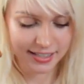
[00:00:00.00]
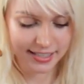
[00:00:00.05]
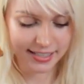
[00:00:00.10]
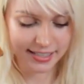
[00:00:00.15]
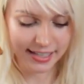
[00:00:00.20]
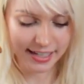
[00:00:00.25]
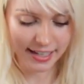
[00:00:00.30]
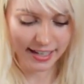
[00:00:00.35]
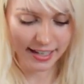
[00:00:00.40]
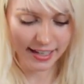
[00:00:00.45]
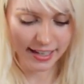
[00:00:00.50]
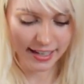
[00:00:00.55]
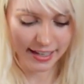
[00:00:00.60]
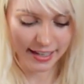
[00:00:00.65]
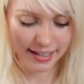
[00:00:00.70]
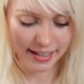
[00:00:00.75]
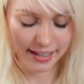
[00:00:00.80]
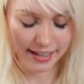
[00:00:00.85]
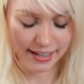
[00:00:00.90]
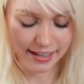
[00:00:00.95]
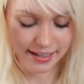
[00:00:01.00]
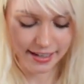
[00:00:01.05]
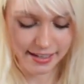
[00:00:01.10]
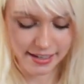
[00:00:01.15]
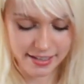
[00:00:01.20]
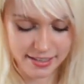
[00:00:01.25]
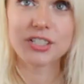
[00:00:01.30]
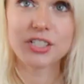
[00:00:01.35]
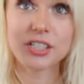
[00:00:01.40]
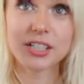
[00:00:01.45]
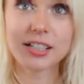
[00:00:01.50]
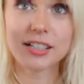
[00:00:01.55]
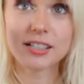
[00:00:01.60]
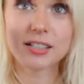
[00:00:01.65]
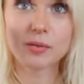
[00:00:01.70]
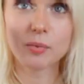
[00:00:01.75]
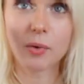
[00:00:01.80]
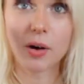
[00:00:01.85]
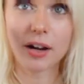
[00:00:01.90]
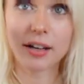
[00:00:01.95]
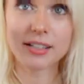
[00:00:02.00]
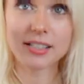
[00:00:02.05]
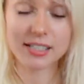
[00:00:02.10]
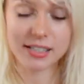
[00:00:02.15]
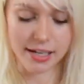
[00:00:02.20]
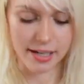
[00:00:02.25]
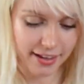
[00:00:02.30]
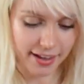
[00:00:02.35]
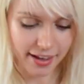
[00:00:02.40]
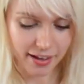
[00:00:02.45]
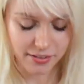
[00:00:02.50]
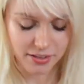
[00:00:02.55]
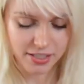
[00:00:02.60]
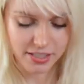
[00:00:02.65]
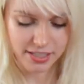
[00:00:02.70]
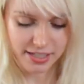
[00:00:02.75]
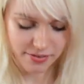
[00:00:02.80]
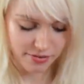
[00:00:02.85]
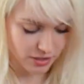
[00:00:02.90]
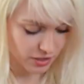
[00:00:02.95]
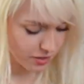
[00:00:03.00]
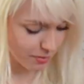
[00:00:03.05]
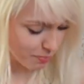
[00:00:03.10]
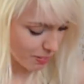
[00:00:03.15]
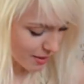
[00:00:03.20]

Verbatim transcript: Sit. She doesn't want to sit. Okay, I'll just give it to her.